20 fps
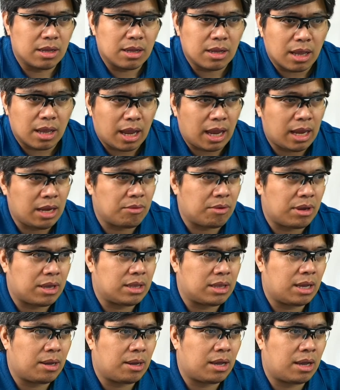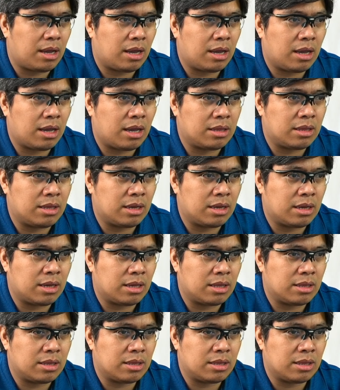anyway,
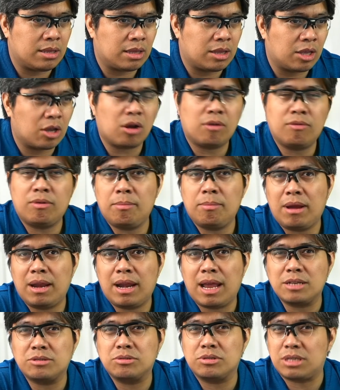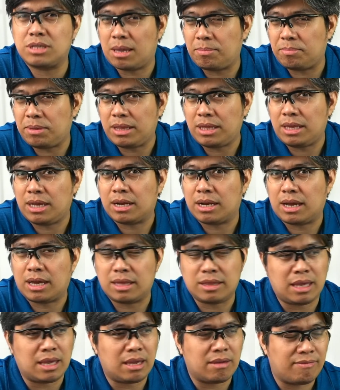the government has to step in here, I
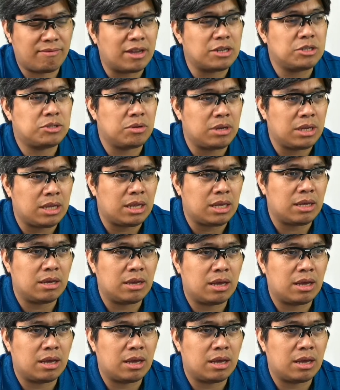think, eventually,